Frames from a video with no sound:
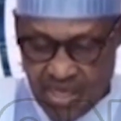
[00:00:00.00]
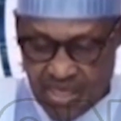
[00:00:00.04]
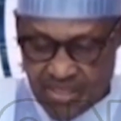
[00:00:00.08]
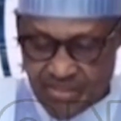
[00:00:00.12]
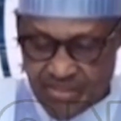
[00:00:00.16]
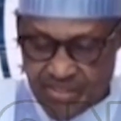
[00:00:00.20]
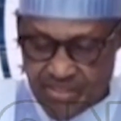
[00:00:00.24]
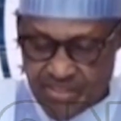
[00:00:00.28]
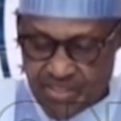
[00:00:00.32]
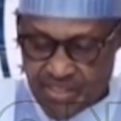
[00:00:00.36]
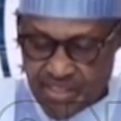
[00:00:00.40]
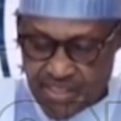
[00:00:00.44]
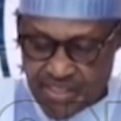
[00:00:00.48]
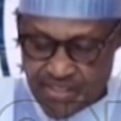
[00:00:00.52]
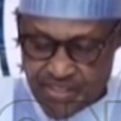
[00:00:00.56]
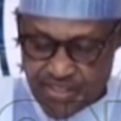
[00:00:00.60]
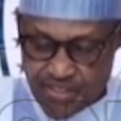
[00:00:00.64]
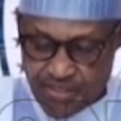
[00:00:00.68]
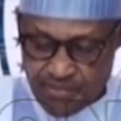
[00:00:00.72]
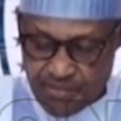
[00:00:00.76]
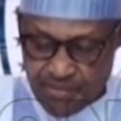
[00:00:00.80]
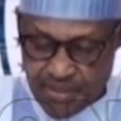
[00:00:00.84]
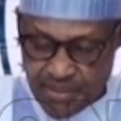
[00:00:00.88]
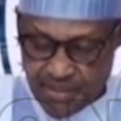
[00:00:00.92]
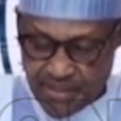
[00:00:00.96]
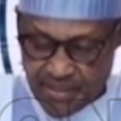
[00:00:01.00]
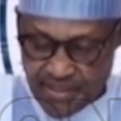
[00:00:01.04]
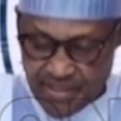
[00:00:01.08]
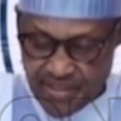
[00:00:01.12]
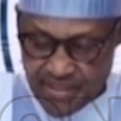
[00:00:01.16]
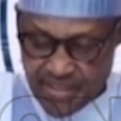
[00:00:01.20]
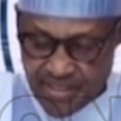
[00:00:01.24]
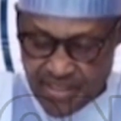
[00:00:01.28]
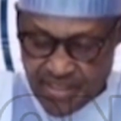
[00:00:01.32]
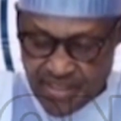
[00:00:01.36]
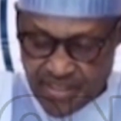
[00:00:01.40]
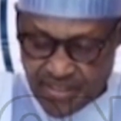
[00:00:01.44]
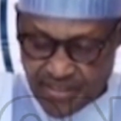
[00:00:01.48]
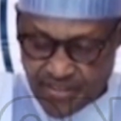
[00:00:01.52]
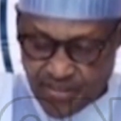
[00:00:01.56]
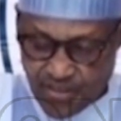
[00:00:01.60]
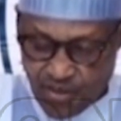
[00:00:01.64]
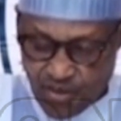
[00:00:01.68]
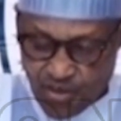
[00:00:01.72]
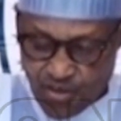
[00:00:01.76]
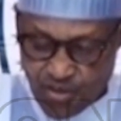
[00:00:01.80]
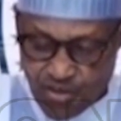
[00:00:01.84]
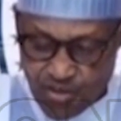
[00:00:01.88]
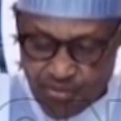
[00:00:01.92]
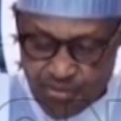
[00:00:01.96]
As is customary,
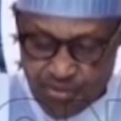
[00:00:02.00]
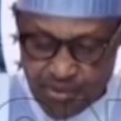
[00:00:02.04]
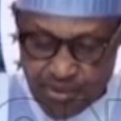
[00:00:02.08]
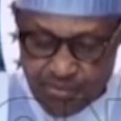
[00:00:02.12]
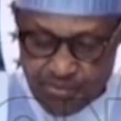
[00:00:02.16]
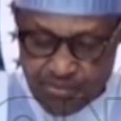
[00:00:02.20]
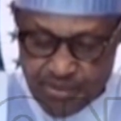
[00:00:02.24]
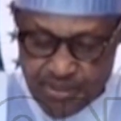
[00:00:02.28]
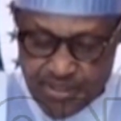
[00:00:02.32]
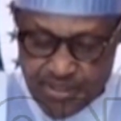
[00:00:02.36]
the Honorable